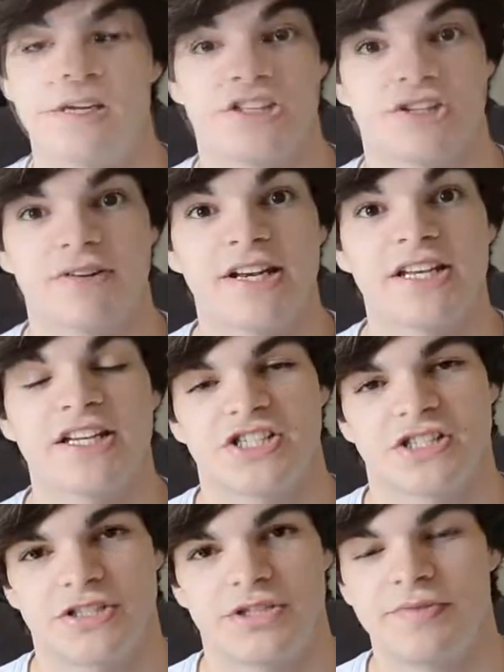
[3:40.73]
So in
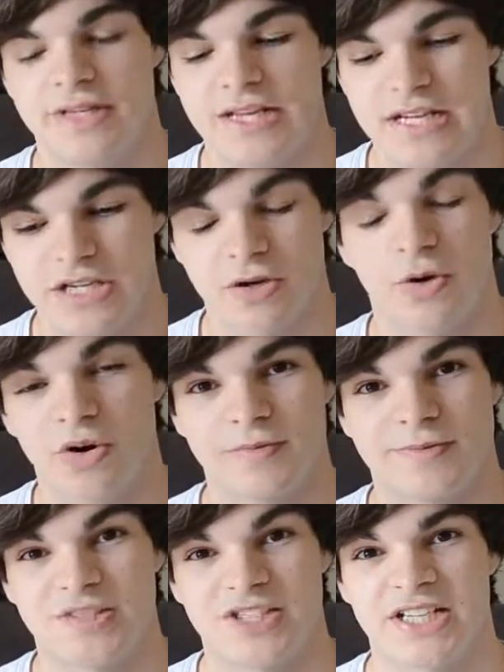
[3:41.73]
addition to the core
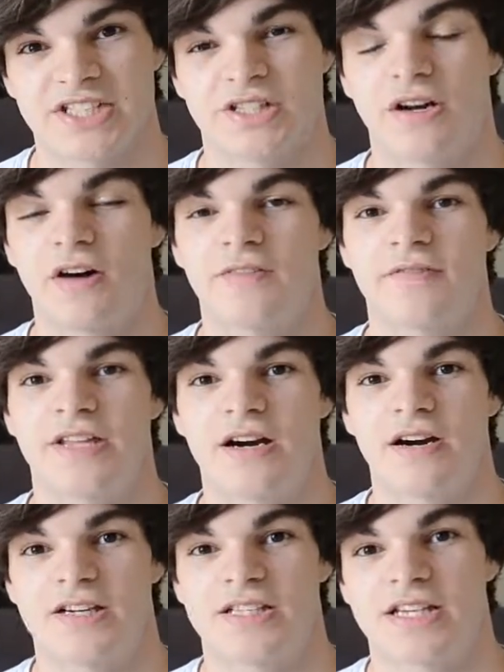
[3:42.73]
section of the
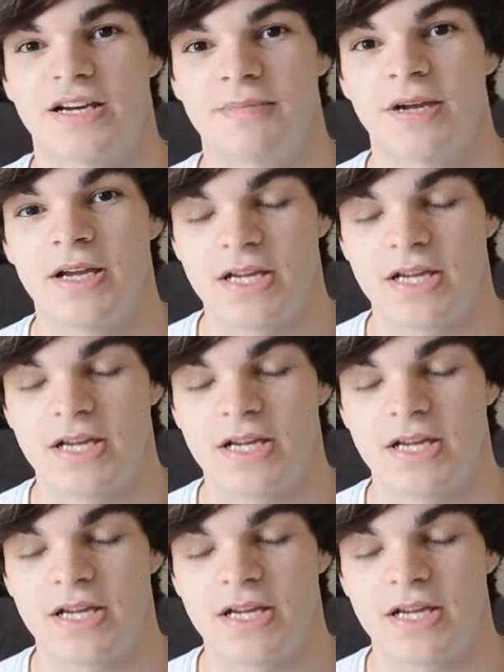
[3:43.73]
archetype,